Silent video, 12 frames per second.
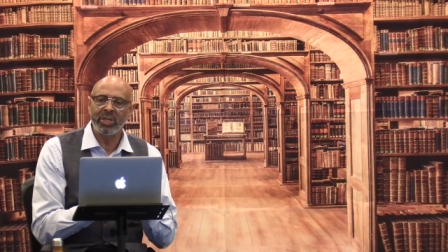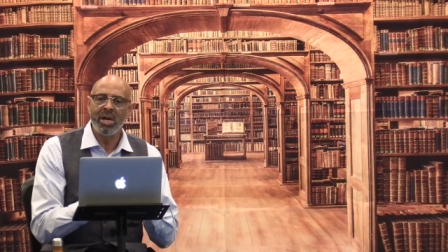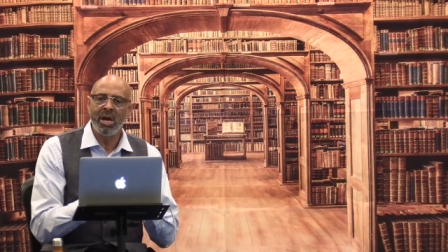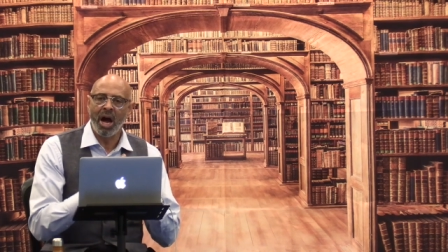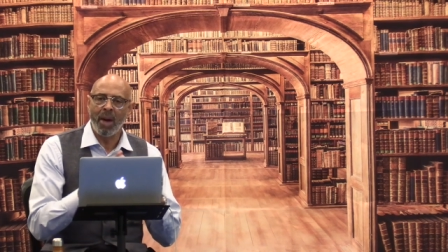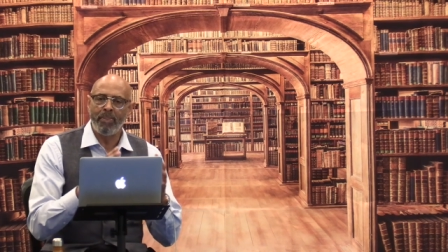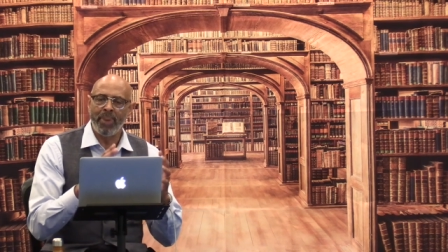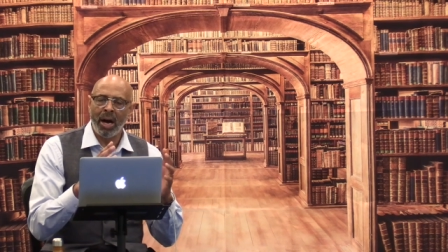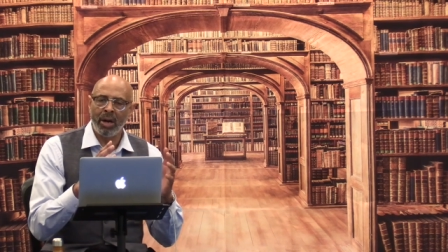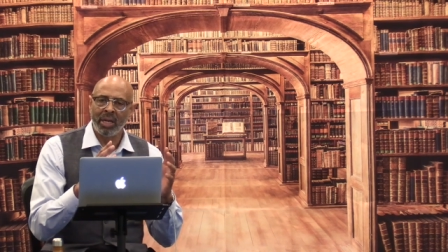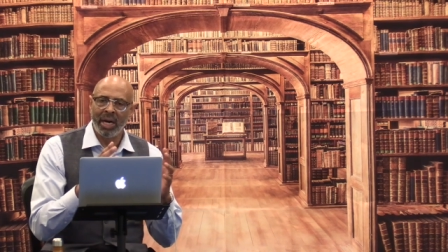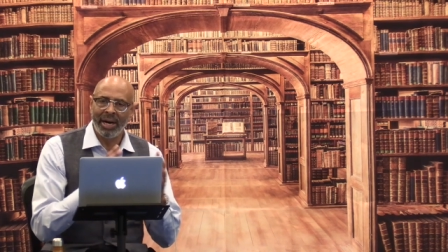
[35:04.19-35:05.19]
about
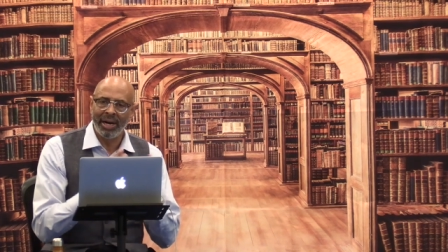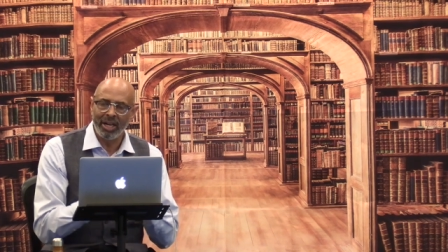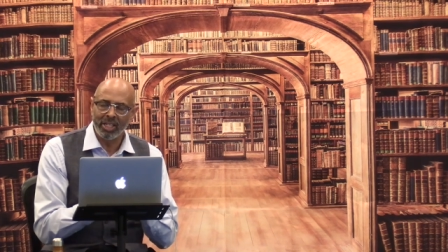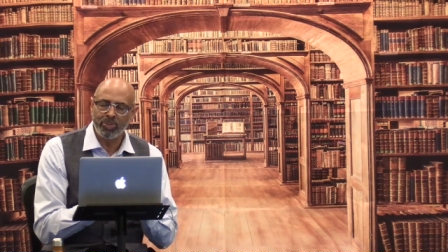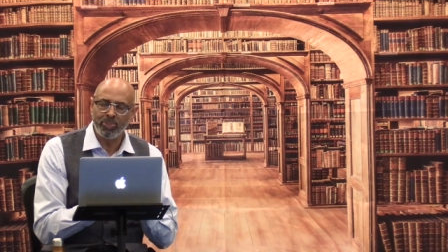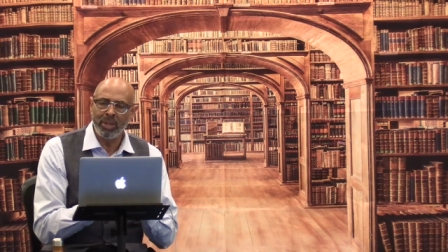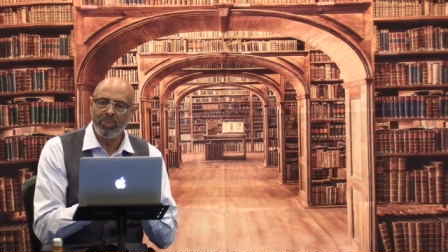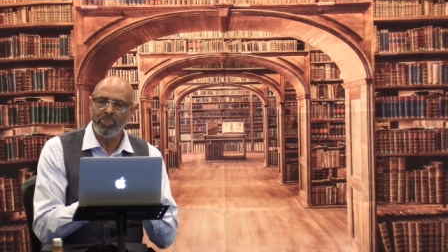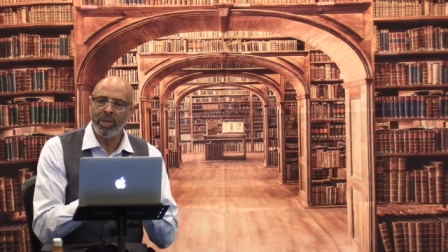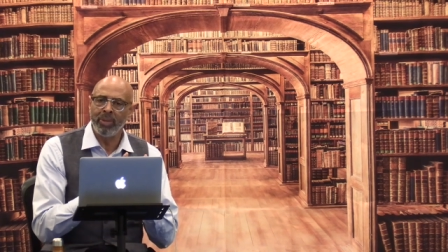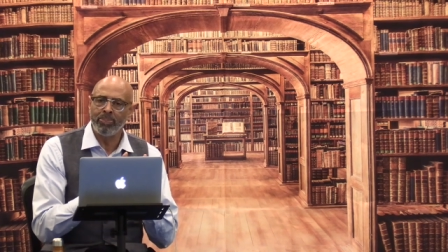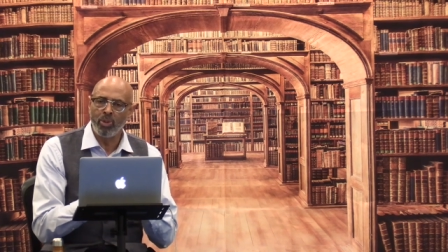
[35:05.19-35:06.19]
a husband being
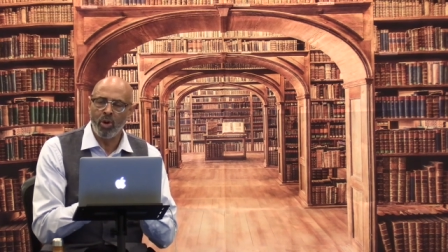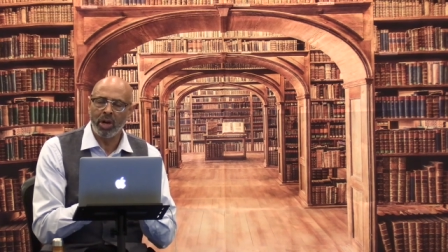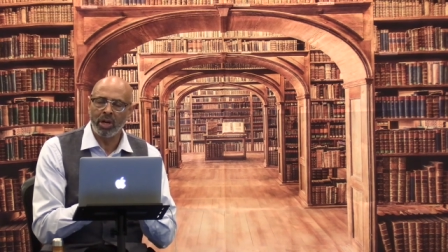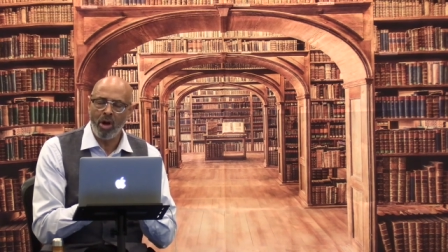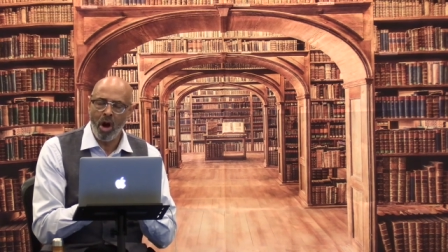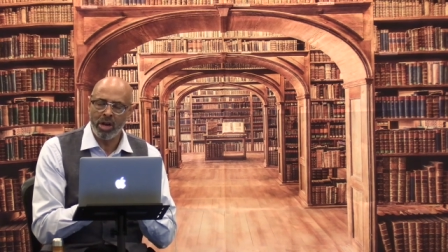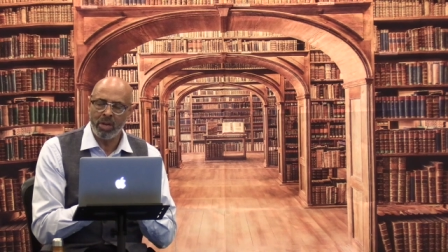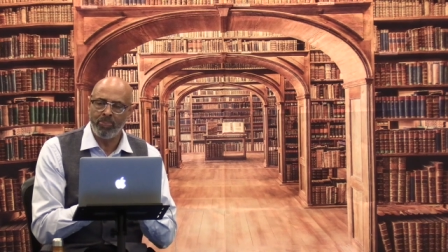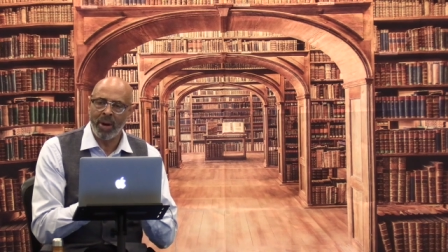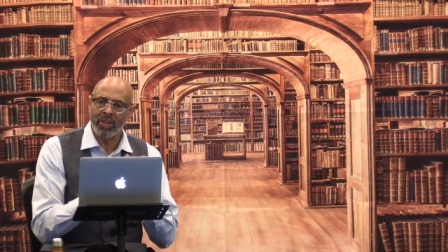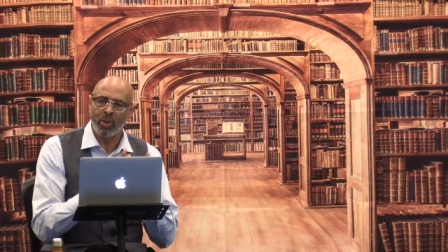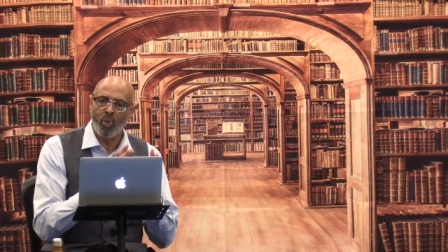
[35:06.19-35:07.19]
brokenhearted by
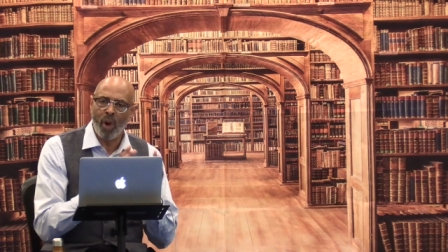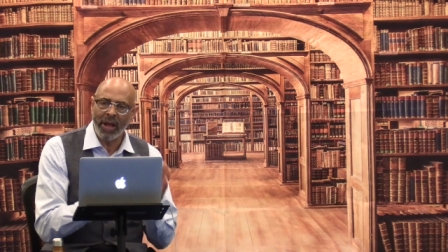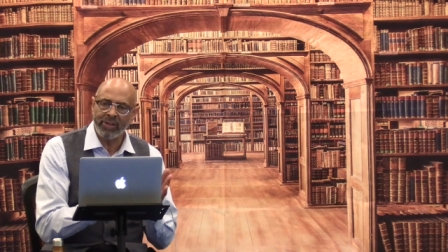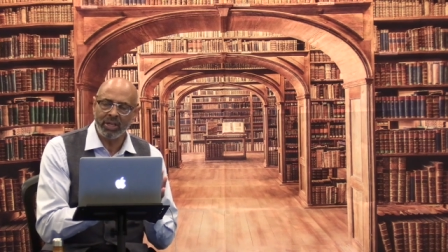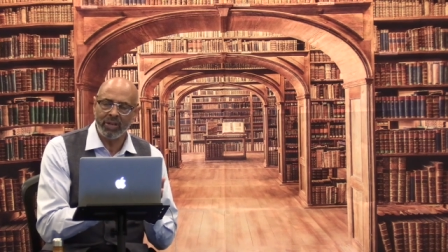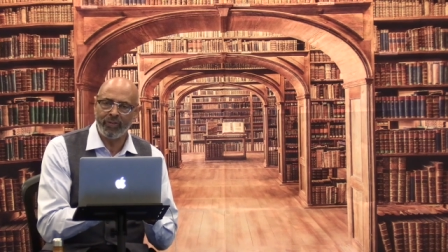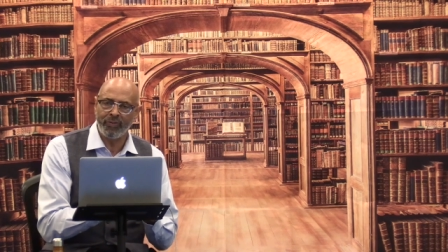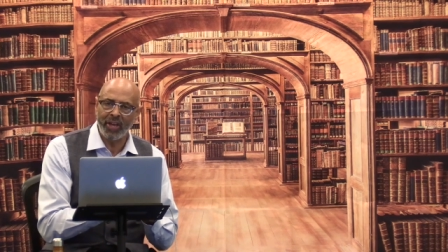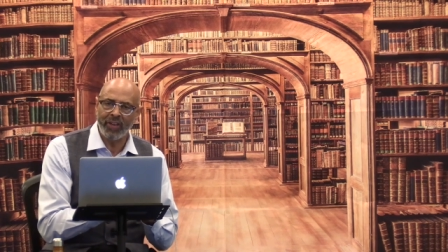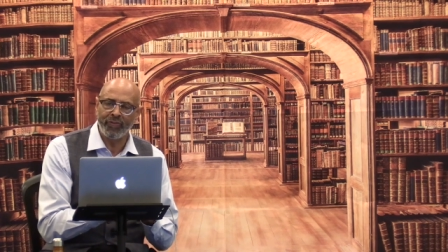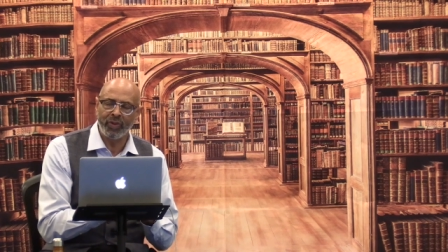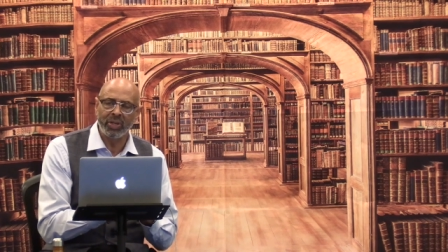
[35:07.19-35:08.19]
the wife's
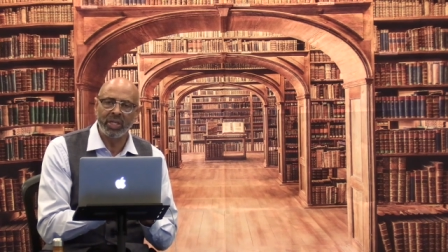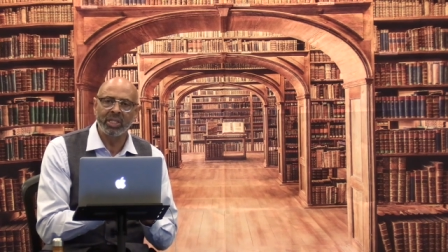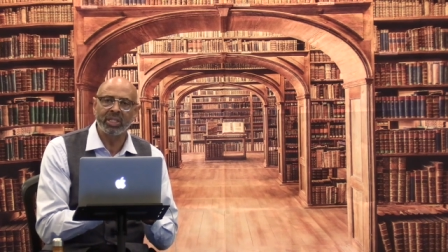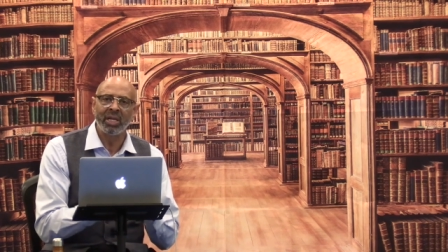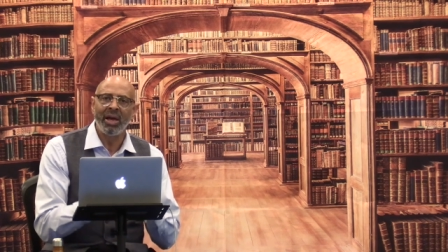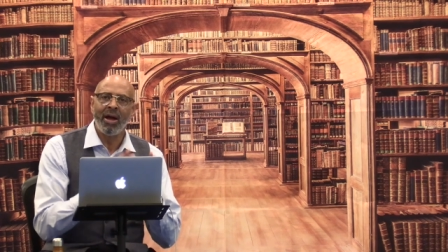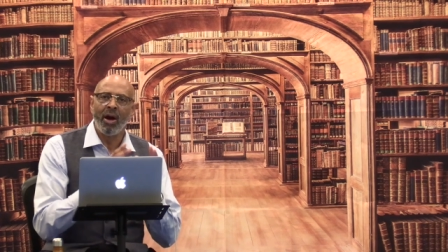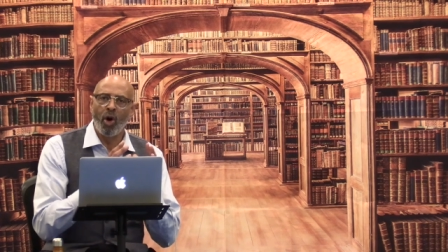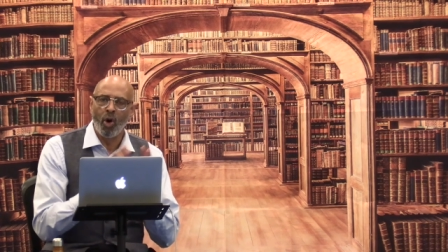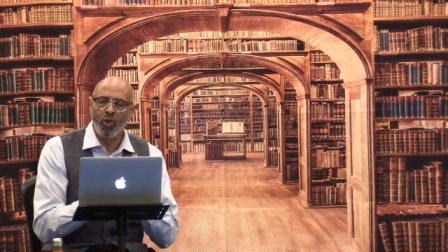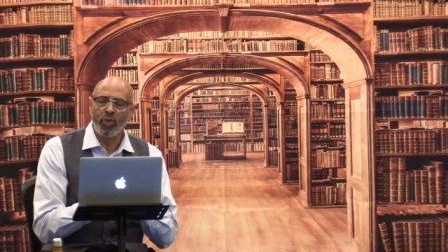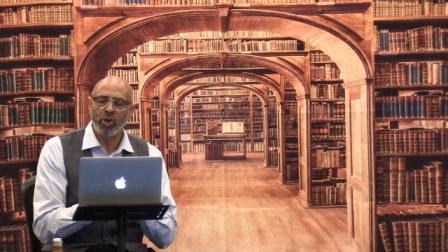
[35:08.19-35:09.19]
unfaithfulness,
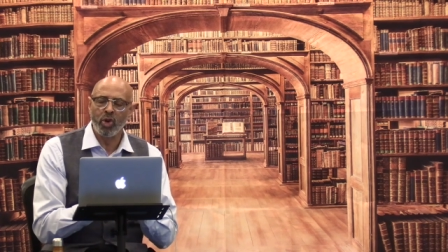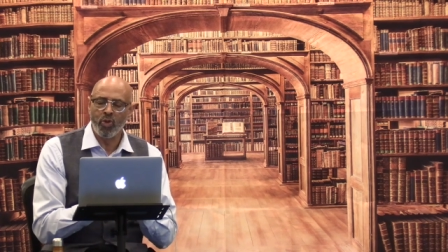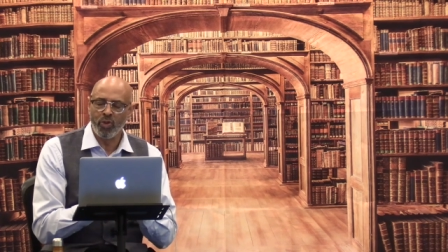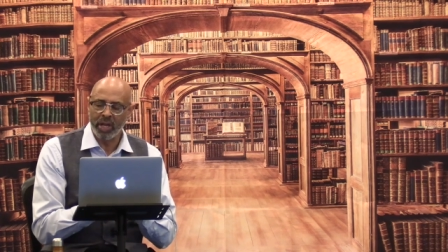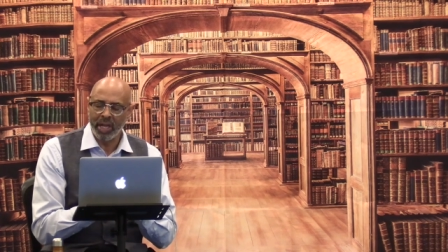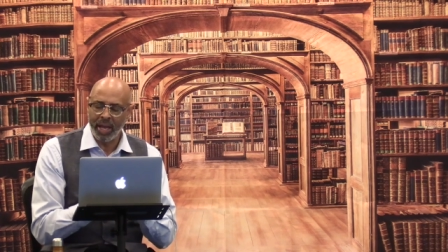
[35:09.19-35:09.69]
over and over again.